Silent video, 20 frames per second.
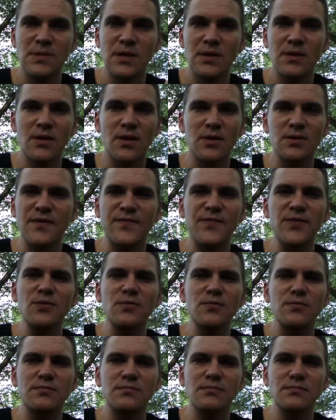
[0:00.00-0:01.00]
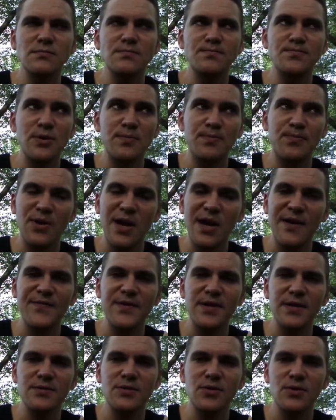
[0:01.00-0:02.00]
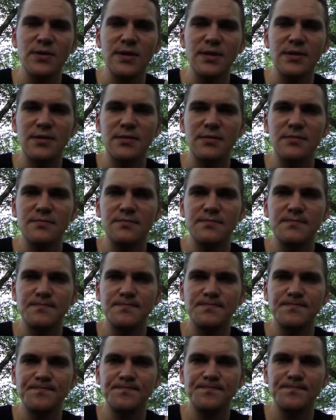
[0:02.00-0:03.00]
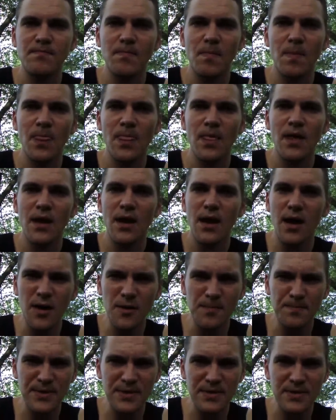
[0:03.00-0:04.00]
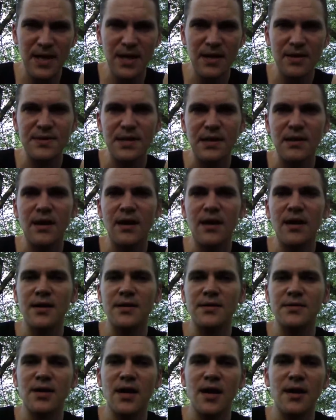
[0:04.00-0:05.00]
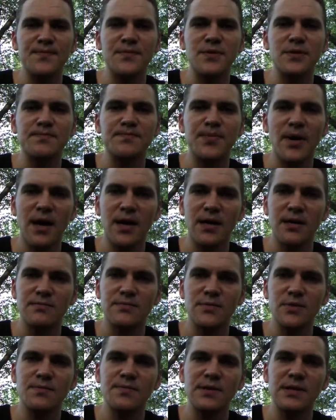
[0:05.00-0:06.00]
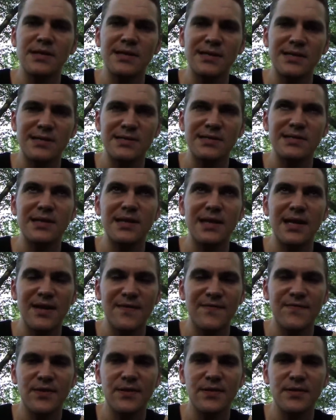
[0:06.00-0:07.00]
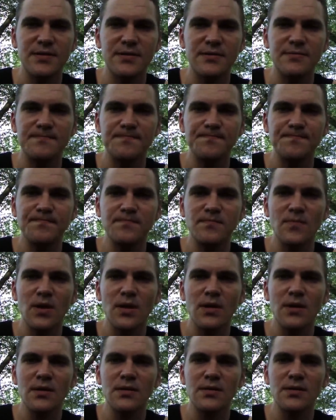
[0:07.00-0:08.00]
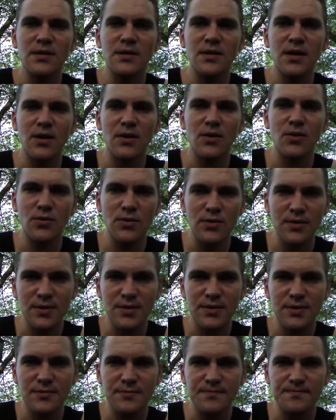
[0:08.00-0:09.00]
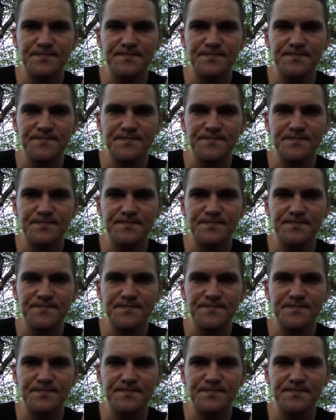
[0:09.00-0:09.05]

Because if you put profit into it, up and down the line, top to bottom, there'll be constant efforts to cut corners.